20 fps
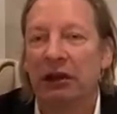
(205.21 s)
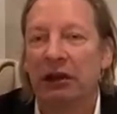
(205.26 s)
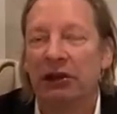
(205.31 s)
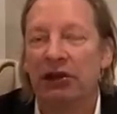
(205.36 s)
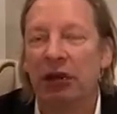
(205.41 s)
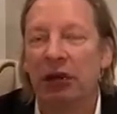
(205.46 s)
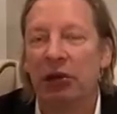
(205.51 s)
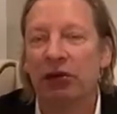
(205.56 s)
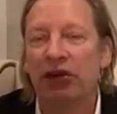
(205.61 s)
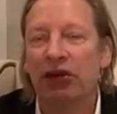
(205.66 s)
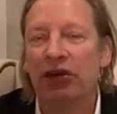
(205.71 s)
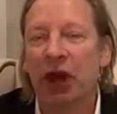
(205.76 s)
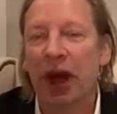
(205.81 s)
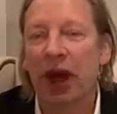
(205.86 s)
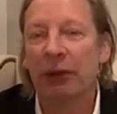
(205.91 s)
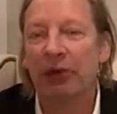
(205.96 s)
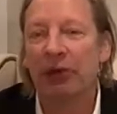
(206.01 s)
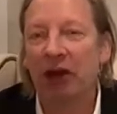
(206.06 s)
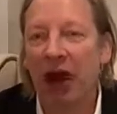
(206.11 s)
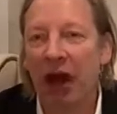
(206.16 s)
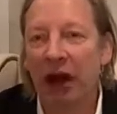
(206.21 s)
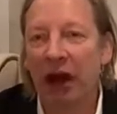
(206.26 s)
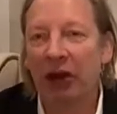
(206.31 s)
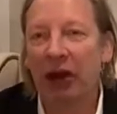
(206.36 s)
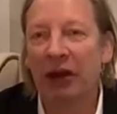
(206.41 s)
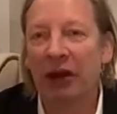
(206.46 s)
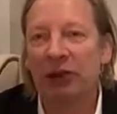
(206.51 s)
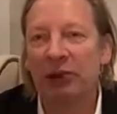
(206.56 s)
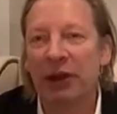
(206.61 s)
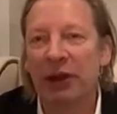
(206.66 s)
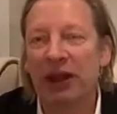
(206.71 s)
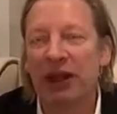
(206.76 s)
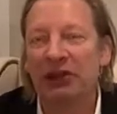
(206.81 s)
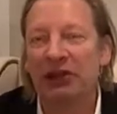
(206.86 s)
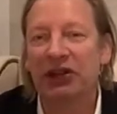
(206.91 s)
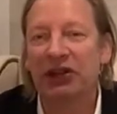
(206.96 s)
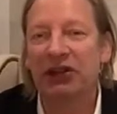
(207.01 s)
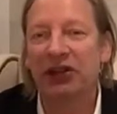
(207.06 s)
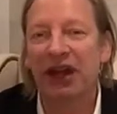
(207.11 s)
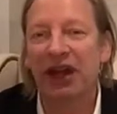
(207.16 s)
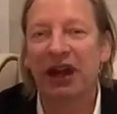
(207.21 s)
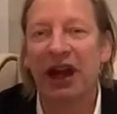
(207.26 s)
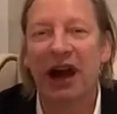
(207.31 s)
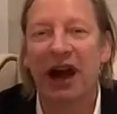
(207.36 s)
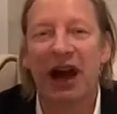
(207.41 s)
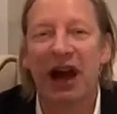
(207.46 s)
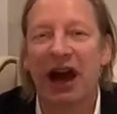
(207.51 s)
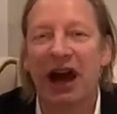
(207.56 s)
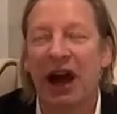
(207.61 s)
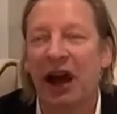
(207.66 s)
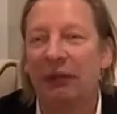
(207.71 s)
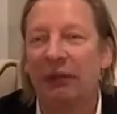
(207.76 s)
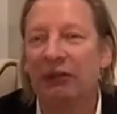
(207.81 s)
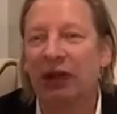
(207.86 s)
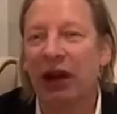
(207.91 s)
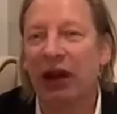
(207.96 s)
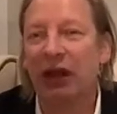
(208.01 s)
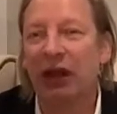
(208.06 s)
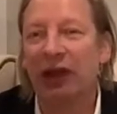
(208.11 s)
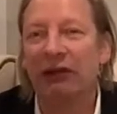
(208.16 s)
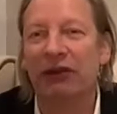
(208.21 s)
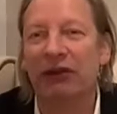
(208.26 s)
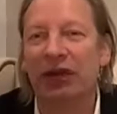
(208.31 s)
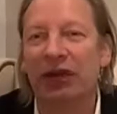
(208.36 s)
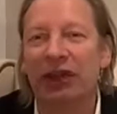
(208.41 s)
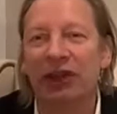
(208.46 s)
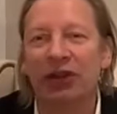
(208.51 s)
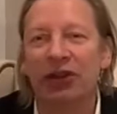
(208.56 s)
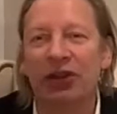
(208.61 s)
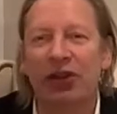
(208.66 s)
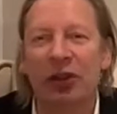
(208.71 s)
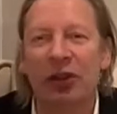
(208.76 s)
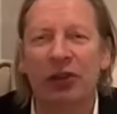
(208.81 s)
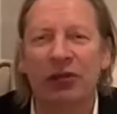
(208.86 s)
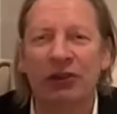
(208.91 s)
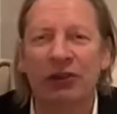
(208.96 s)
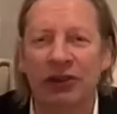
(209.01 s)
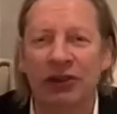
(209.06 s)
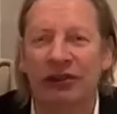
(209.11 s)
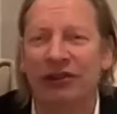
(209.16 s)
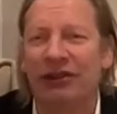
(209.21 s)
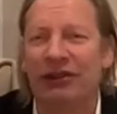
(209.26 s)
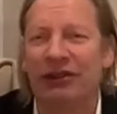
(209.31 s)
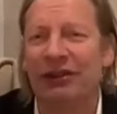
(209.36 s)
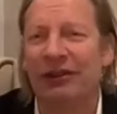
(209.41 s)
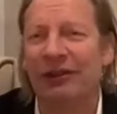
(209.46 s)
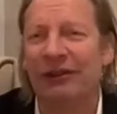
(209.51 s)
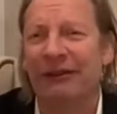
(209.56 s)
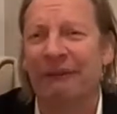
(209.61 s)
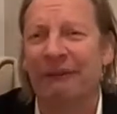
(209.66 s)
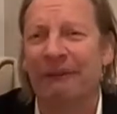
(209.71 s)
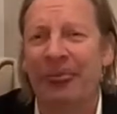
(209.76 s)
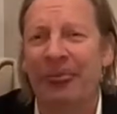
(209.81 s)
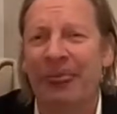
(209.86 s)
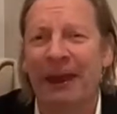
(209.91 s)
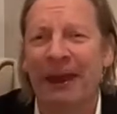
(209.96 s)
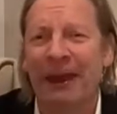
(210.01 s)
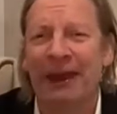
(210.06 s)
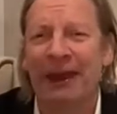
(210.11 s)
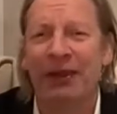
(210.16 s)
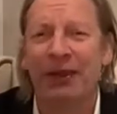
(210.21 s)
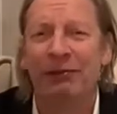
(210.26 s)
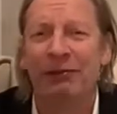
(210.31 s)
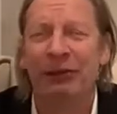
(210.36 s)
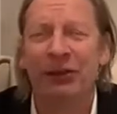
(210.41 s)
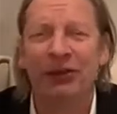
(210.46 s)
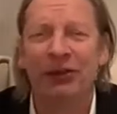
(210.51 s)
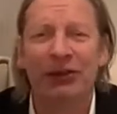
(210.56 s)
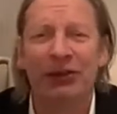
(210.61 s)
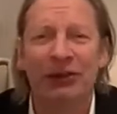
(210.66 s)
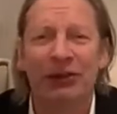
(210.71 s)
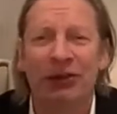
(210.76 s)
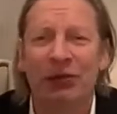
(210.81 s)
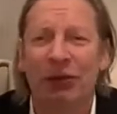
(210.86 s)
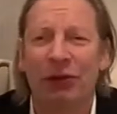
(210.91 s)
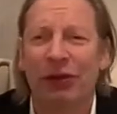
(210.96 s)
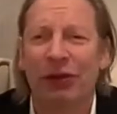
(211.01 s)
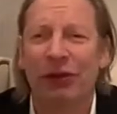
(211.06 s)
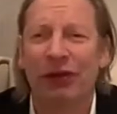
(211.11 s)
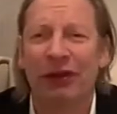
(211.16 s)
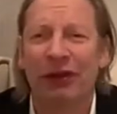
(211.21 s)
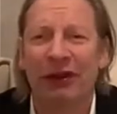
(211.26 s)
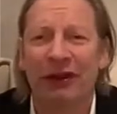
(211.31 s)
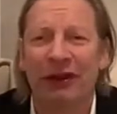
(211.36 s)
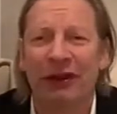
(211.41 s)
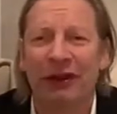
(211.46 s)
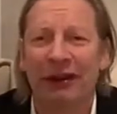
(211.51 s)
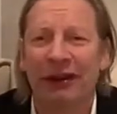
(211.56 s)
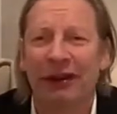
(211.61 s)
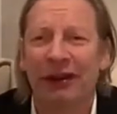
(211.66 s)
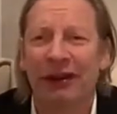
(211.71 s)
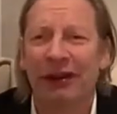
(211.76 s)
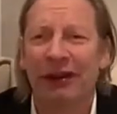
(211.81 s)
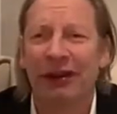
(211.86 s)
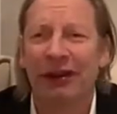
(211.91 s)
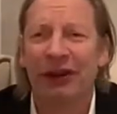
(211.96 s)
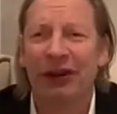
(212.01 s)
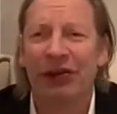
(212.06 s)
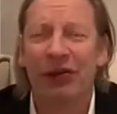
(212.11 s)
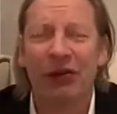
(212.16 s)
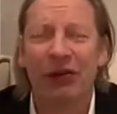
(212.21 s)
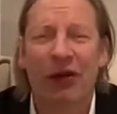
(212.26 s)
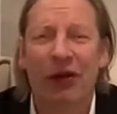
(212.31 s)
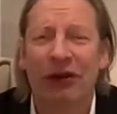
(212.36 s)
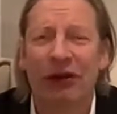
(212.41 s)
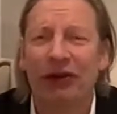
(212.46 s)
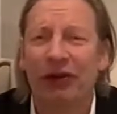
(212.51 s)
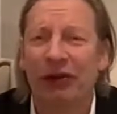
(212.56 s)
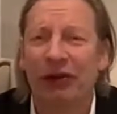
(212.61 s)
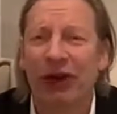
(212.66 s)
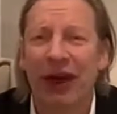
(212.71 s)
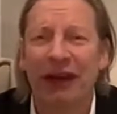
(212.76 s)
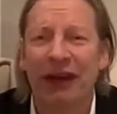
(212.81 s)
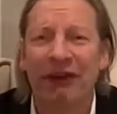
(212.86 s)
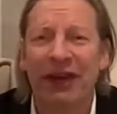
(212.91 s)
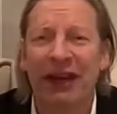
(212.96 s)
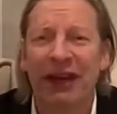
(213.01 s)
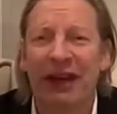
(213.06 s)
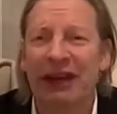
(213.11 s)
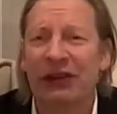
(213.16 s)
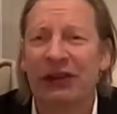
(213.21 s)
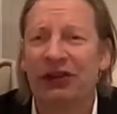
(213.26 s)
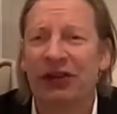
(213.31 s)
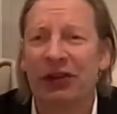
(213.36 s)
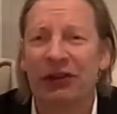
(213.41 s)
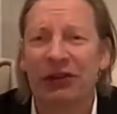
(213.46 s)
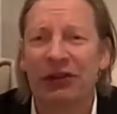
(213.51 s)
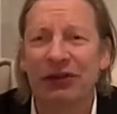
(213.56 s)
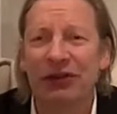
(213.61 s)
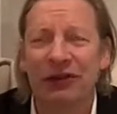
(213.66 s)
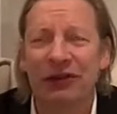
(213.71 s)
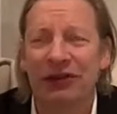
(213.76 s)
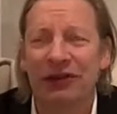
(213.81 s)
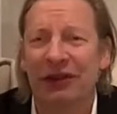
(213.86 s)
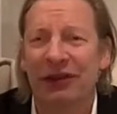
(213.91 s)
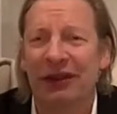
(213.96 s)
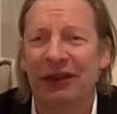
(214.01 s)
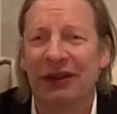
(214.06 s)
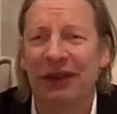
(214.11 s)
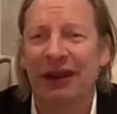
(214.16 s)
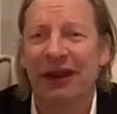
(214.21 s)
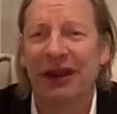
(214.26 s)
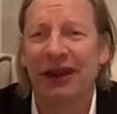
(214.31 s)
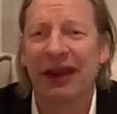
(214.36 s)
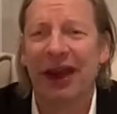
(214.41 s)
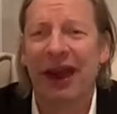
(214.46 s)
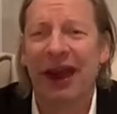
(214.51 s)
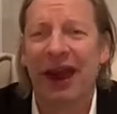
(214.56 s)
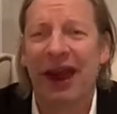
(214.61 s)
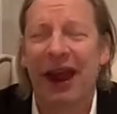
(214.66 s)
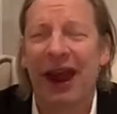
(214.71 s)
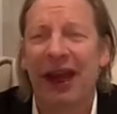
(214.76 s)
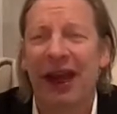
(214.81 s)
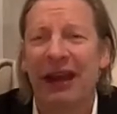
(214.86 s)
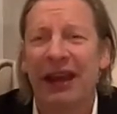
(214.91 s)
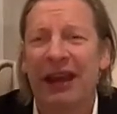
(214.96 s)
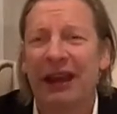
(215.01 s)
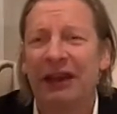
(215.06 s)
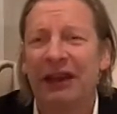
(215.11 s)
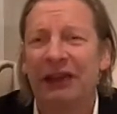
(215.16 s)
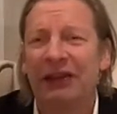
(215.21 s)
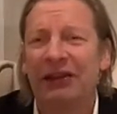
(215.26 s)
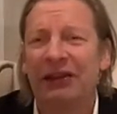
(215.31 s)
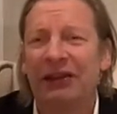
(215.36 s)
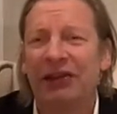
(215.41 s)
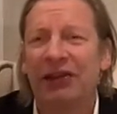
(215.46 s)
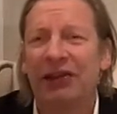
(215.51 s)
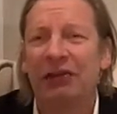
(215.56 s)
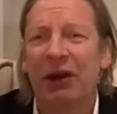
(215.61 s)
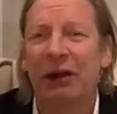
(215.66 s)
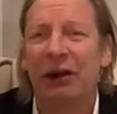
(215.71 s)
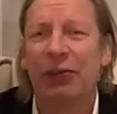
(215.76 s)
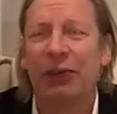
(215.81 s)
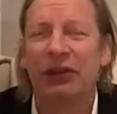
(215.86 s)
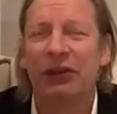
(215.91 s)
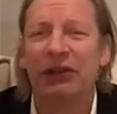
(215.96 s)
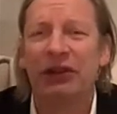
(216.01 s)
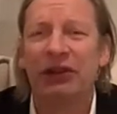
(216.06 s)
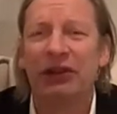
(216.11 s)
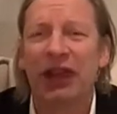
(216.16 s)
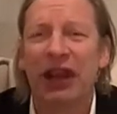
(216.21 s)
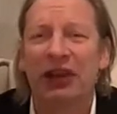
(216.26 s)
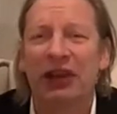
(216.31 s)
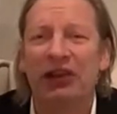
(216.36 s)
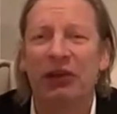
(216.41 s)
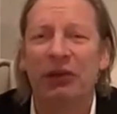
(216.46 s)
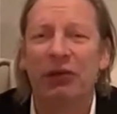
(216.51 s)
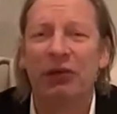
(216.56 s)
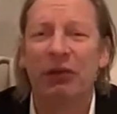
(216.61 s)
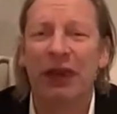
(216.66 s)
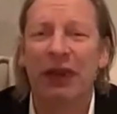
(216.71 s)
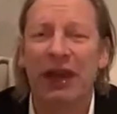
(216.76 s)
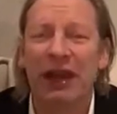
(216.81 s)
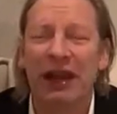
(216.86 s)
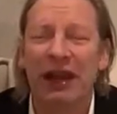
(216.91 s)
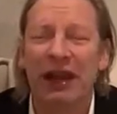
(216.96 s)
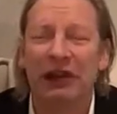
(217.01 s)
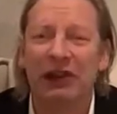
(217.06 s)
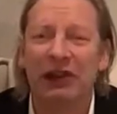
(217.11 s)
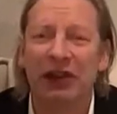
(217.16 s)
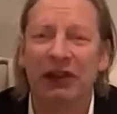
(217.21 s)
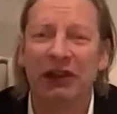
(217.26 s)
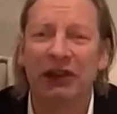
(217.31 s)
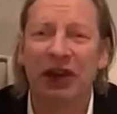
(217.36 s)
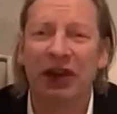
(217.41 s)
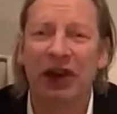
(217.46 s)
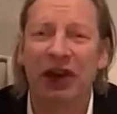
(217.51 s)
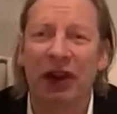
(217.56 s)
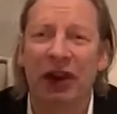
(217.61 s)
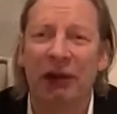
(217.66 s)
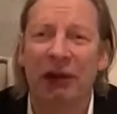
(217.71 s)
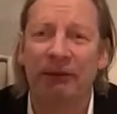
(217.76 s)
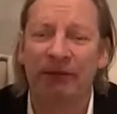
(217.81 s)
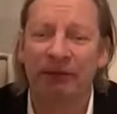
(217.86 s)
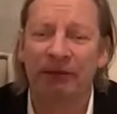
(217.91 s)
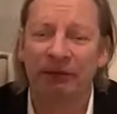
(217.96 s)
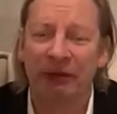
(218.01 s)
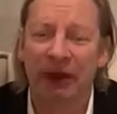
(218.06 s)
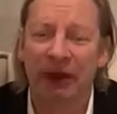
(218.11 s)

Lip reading: So Jobs hired us because he said, I'm tired of the excuses in the business world. You all don't have any excuses. And he listened to our presentation. He had asked us to come